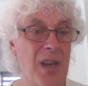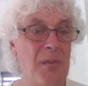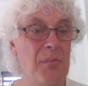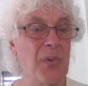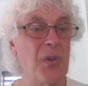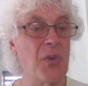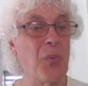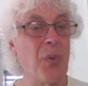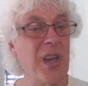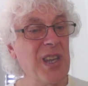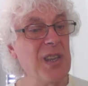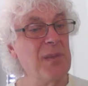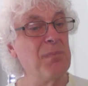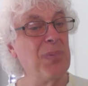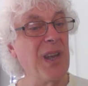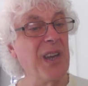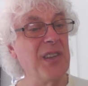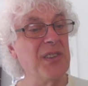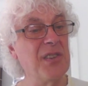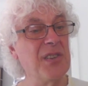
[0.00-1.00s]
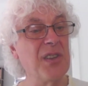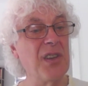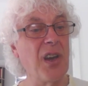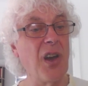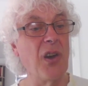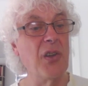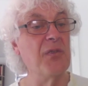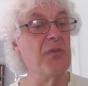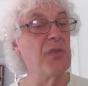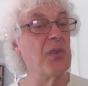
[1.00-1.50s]
But the way he played it, it
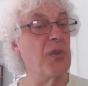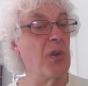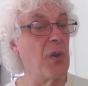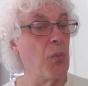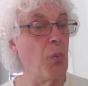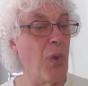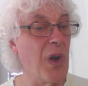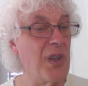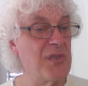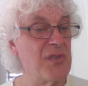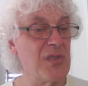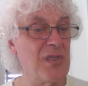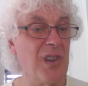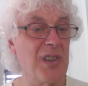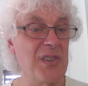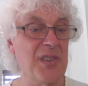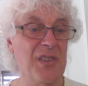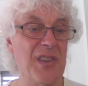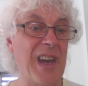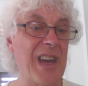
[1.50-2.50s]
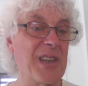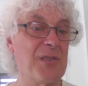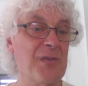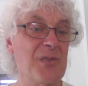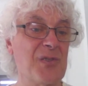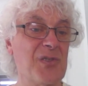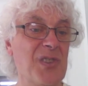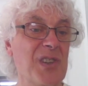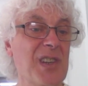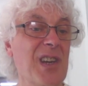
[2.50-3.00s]
only required one slight
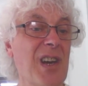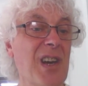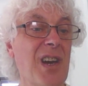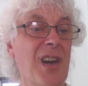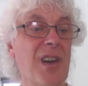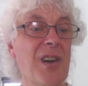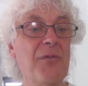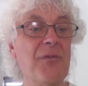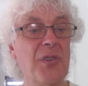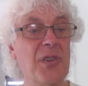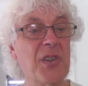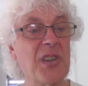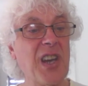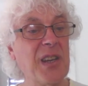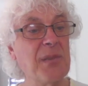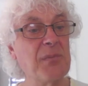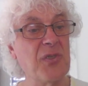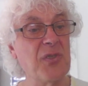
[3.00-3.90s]
inaccuracy for the game to